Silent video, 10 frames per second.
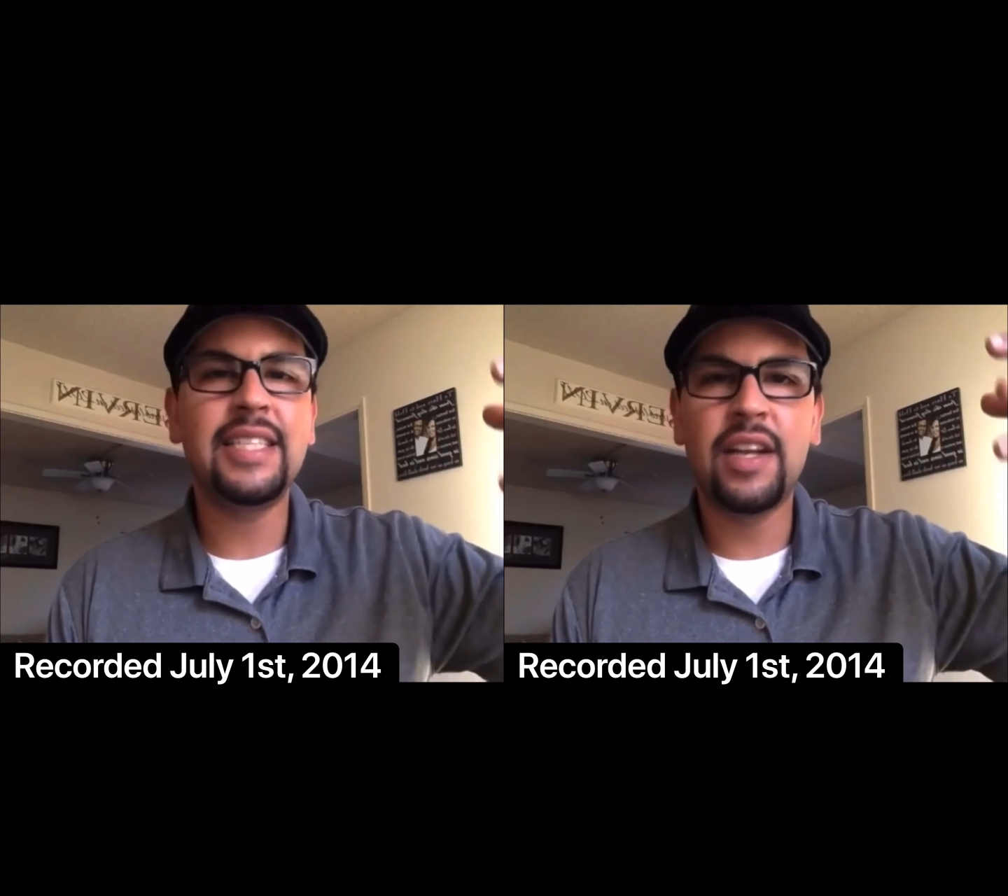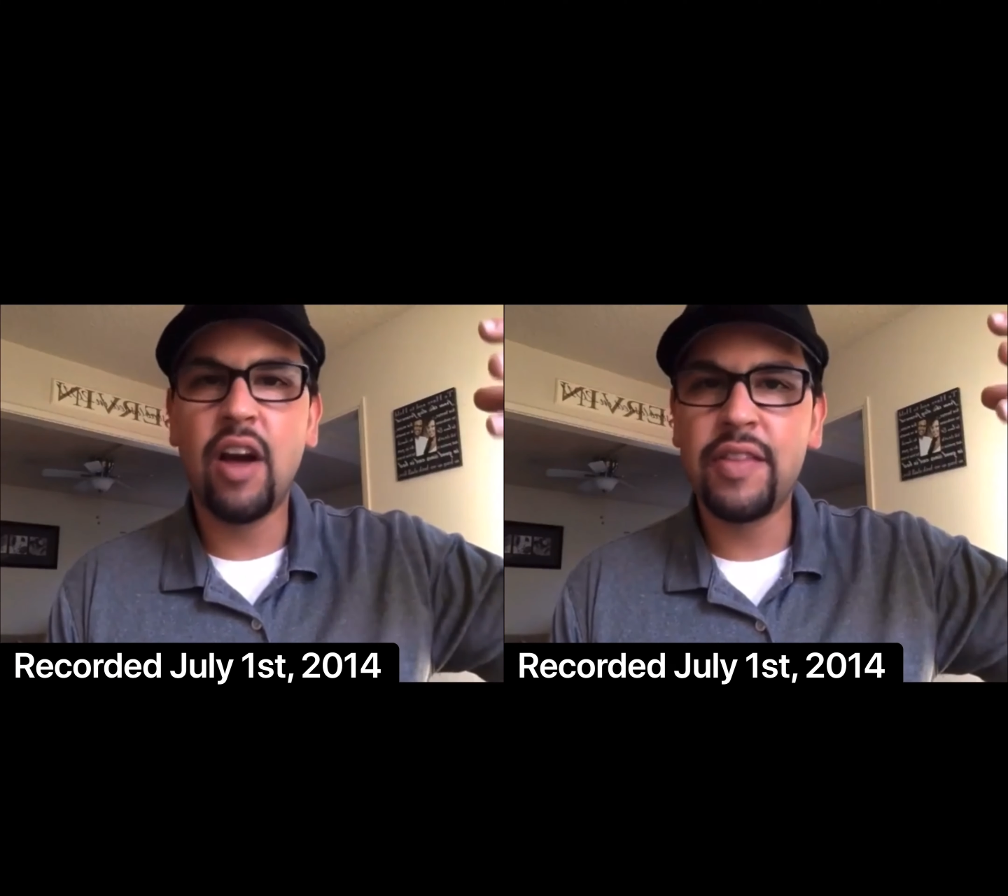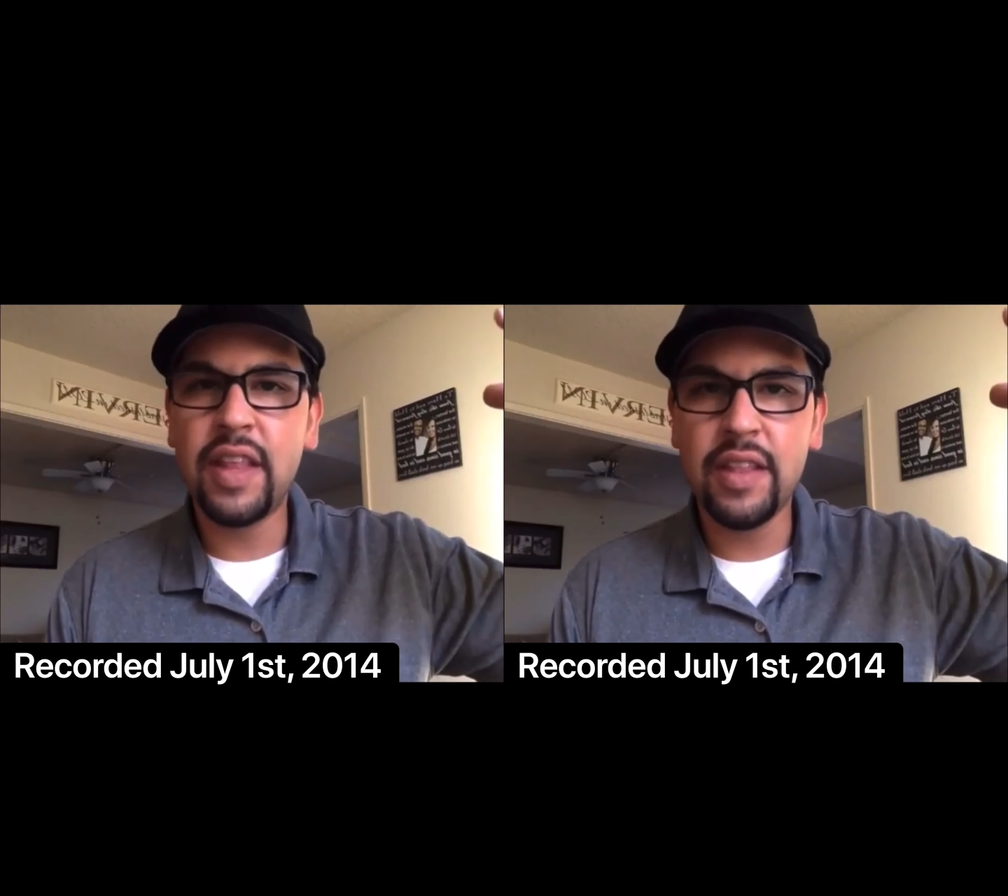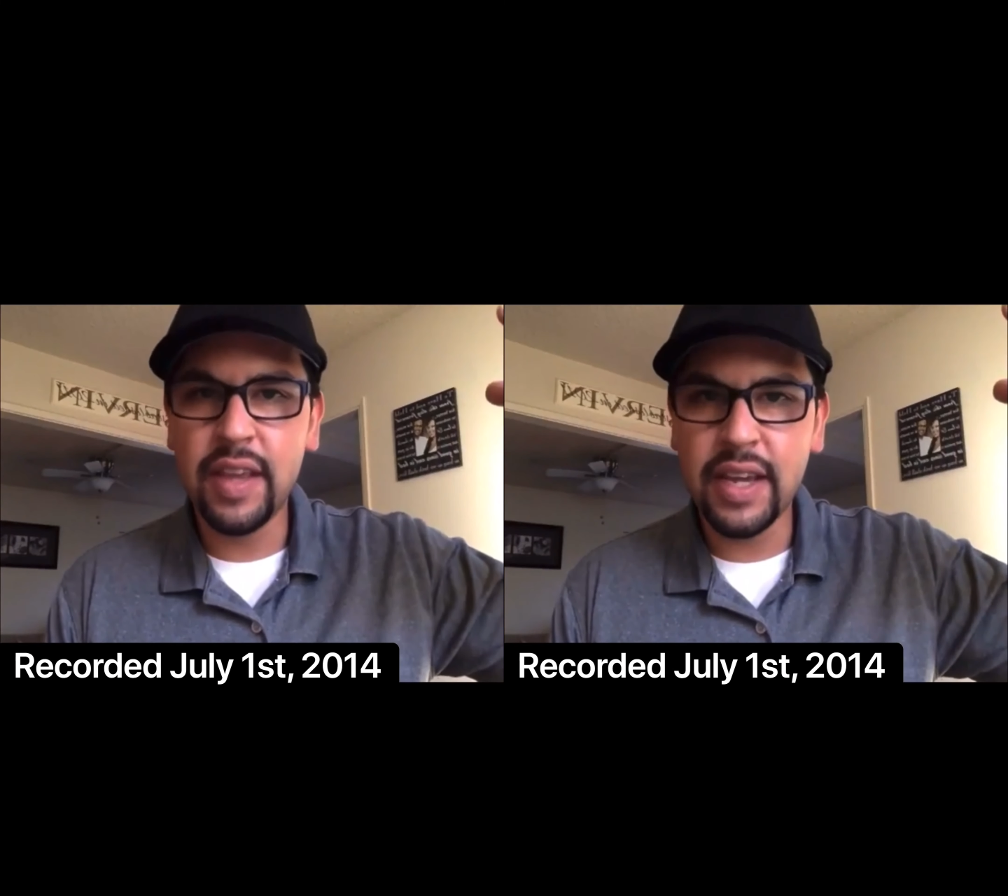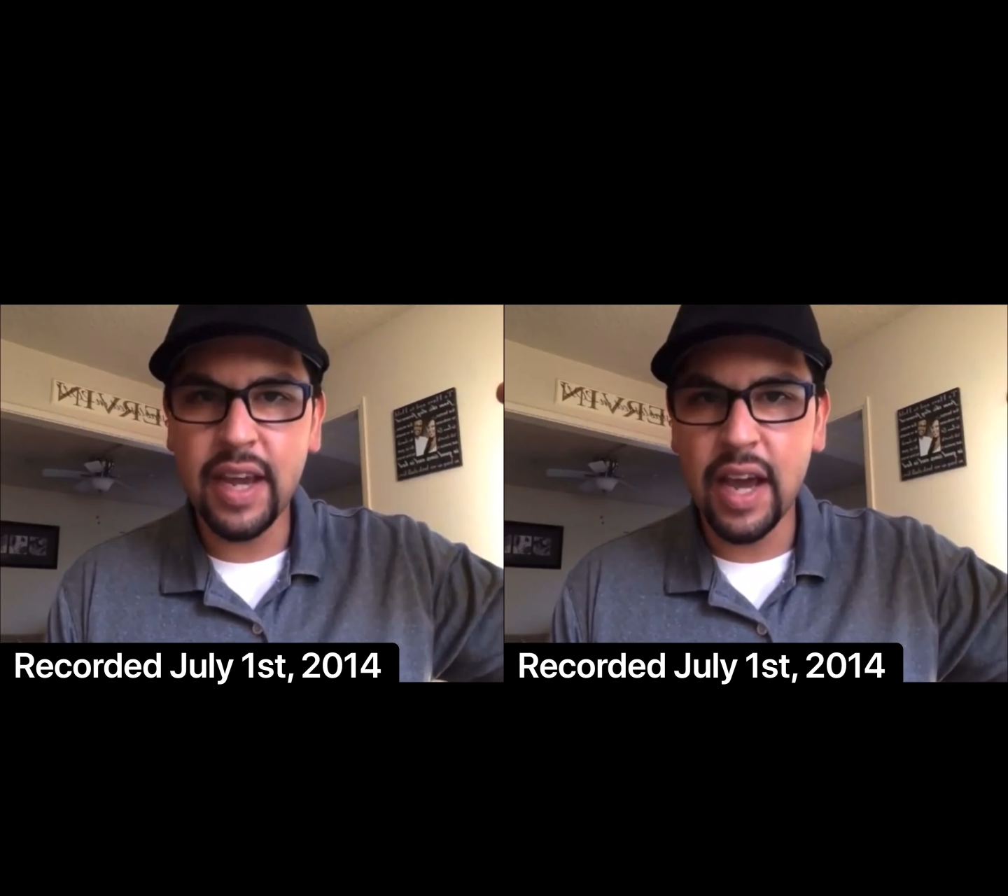and on
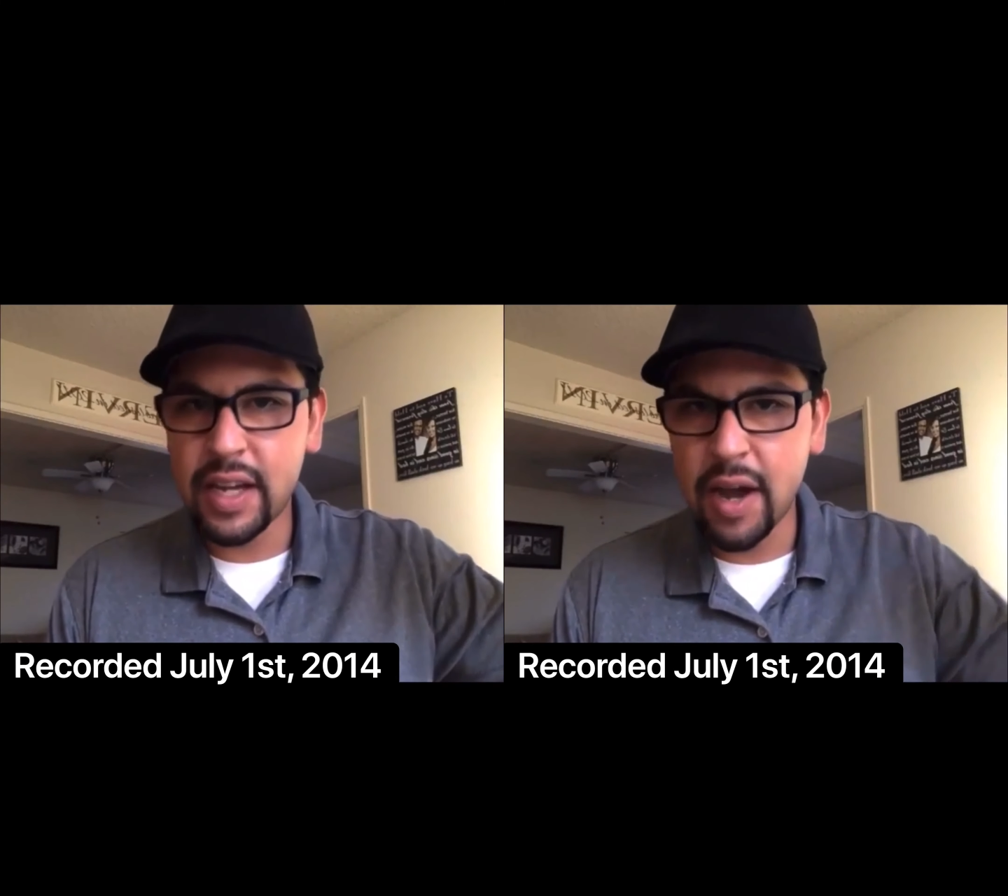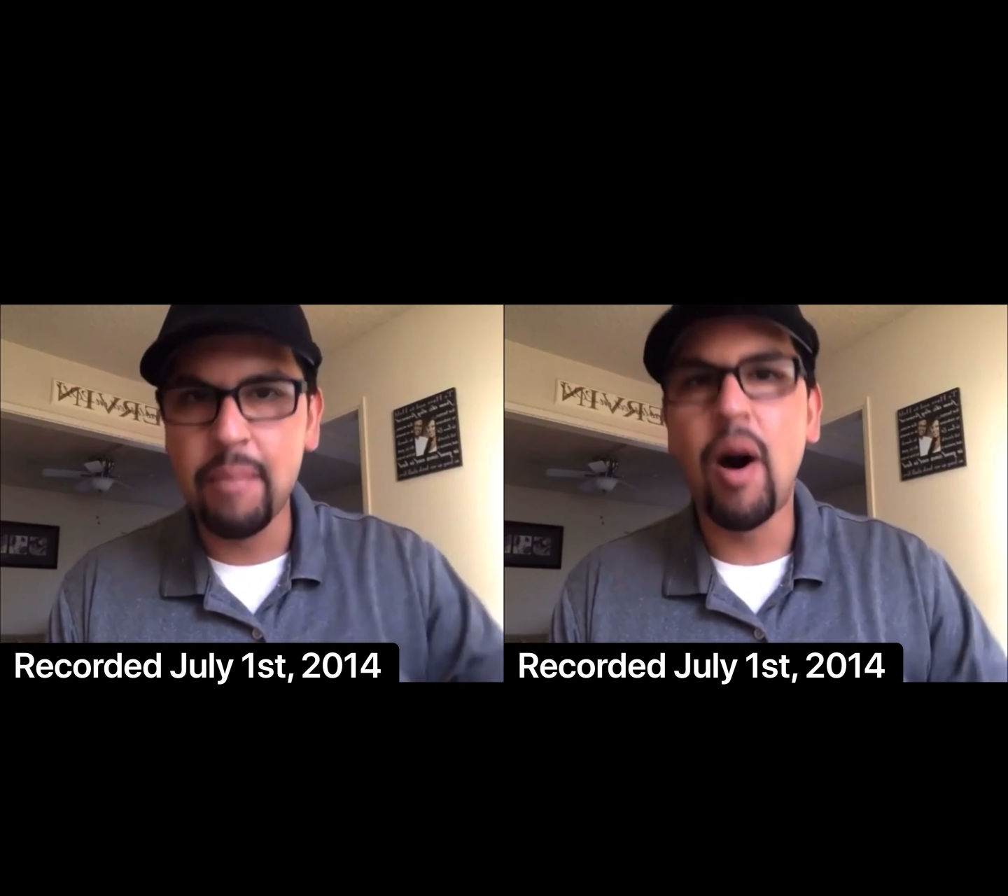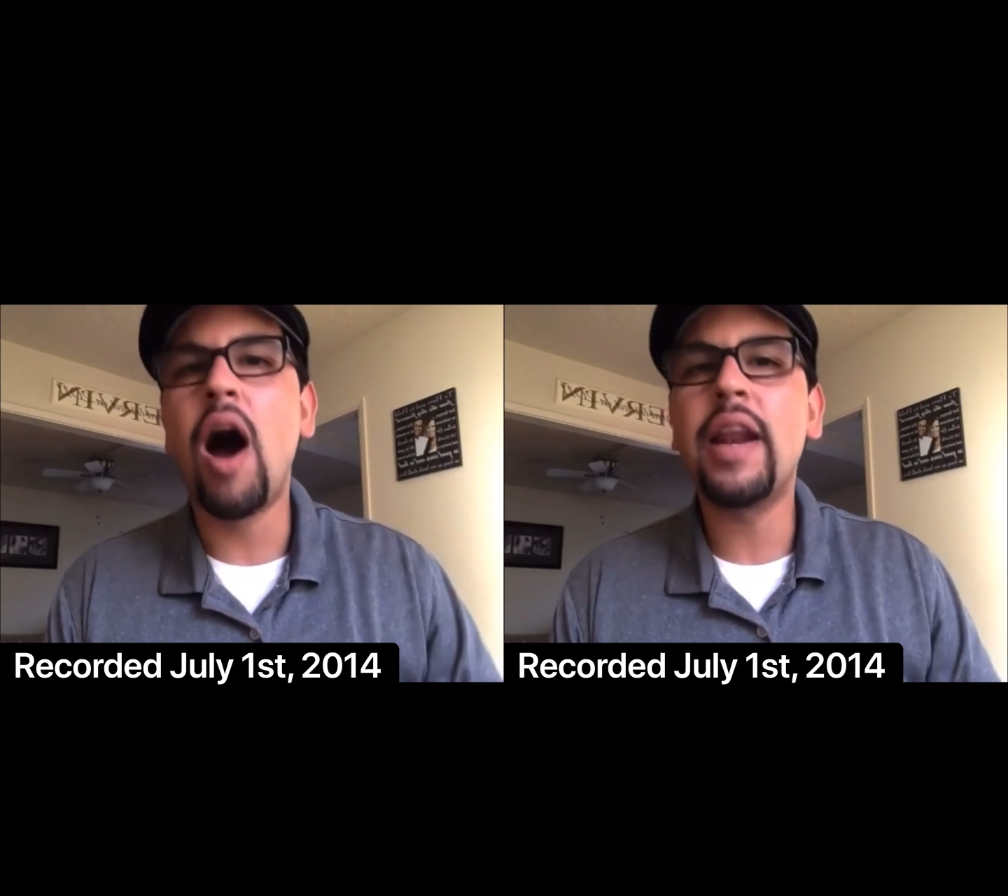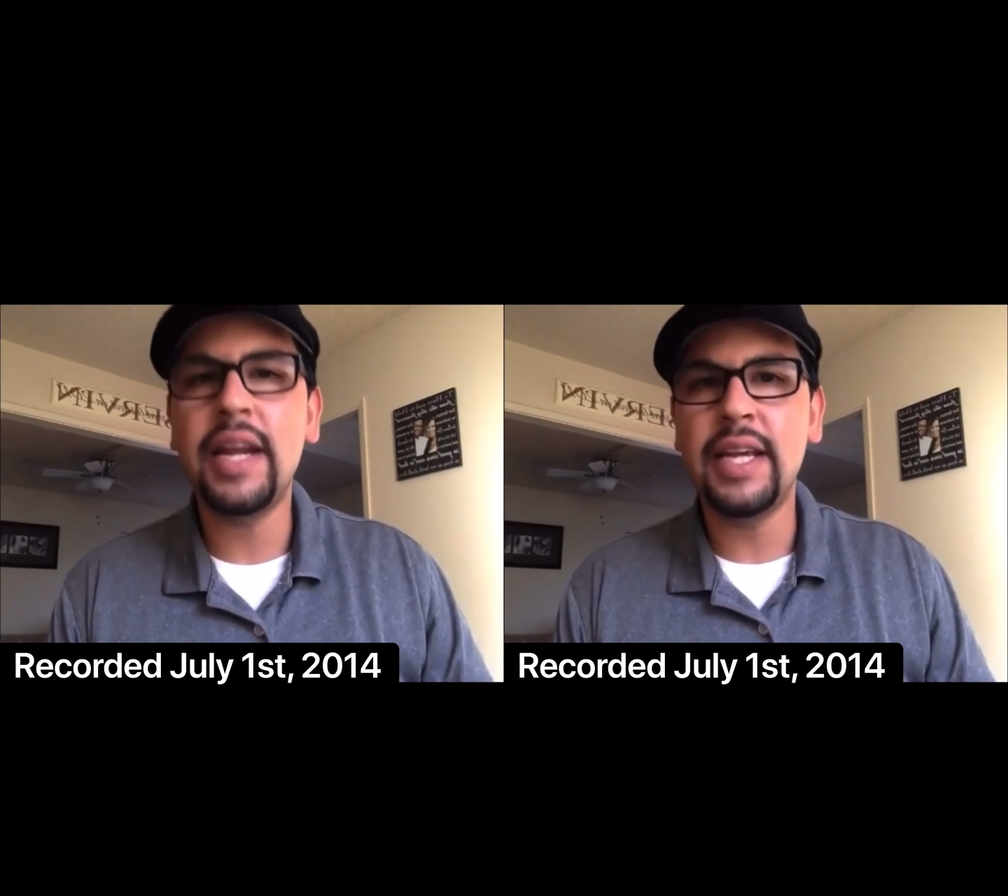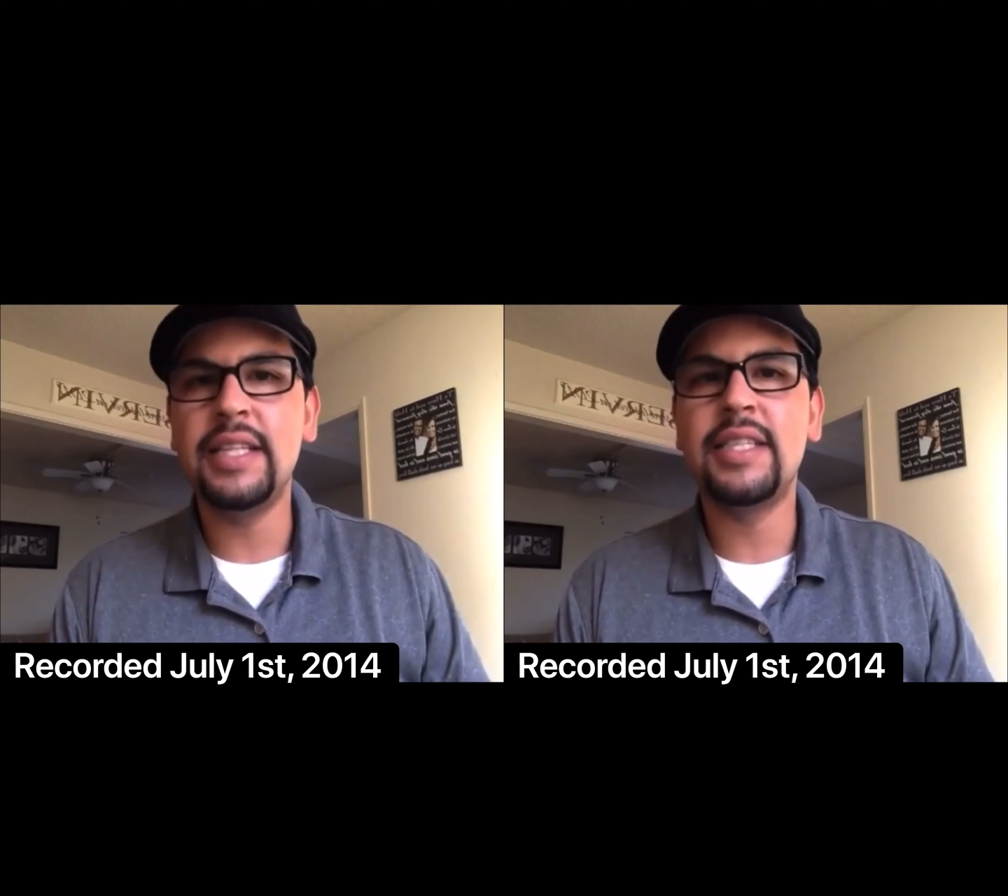the
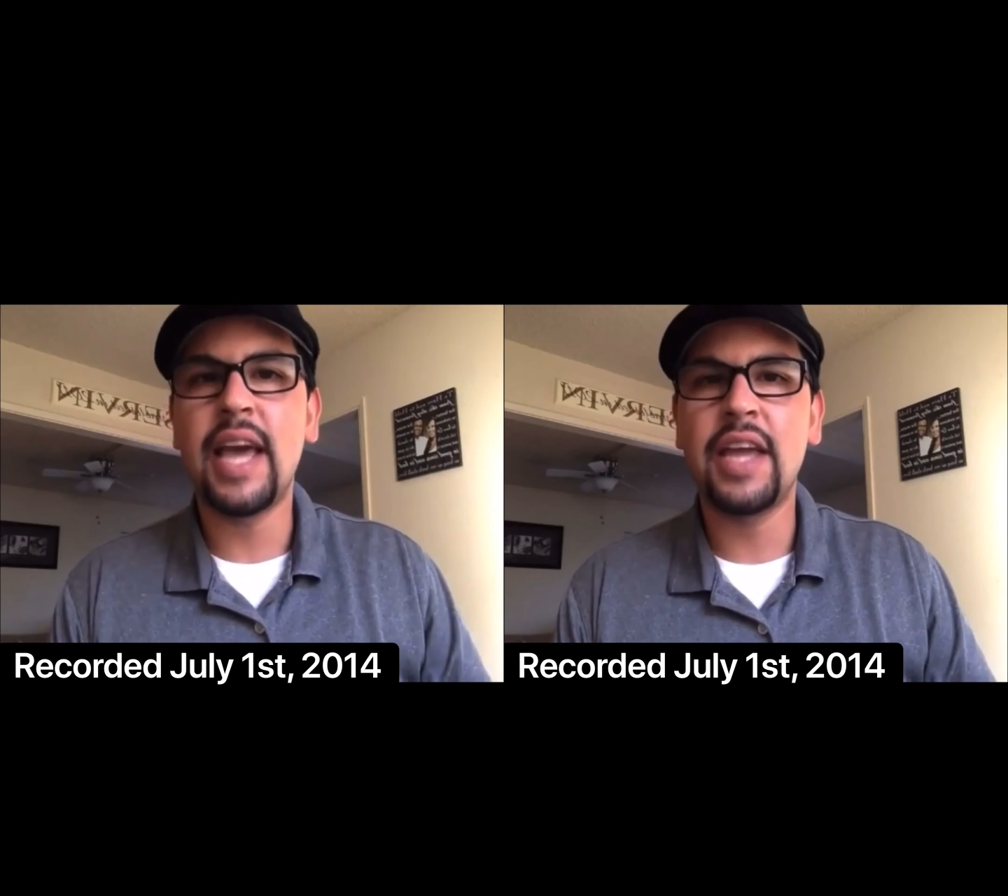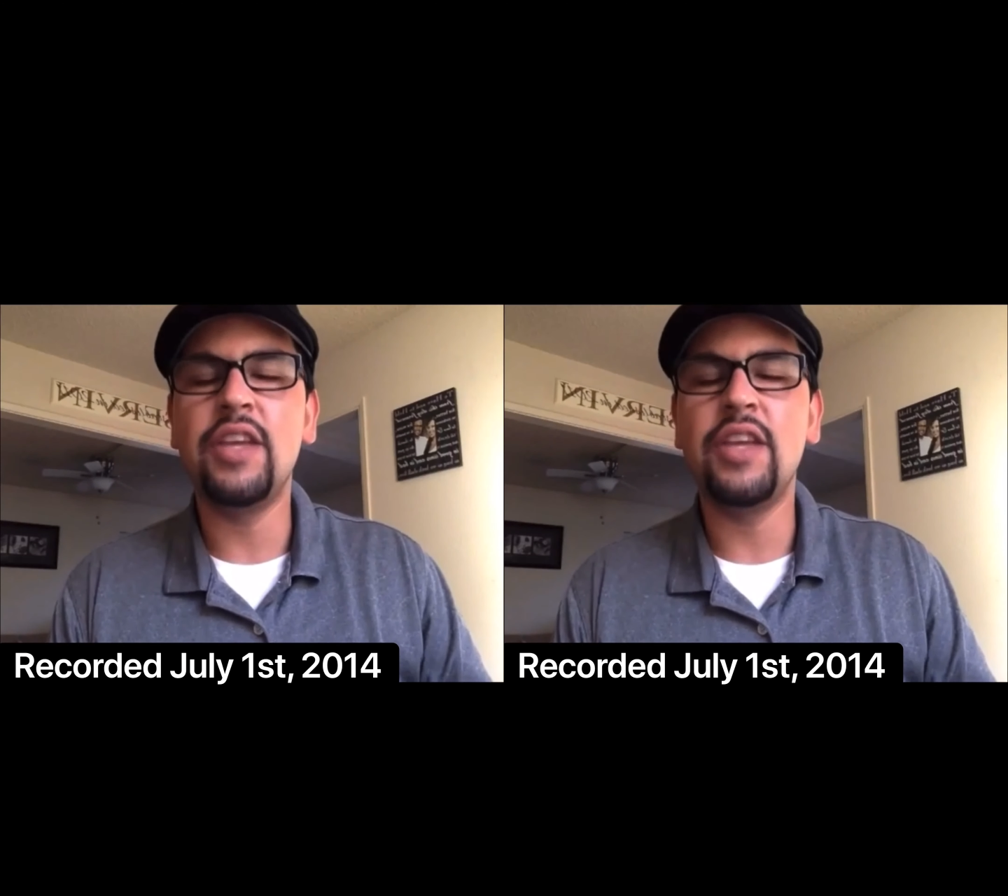commodities that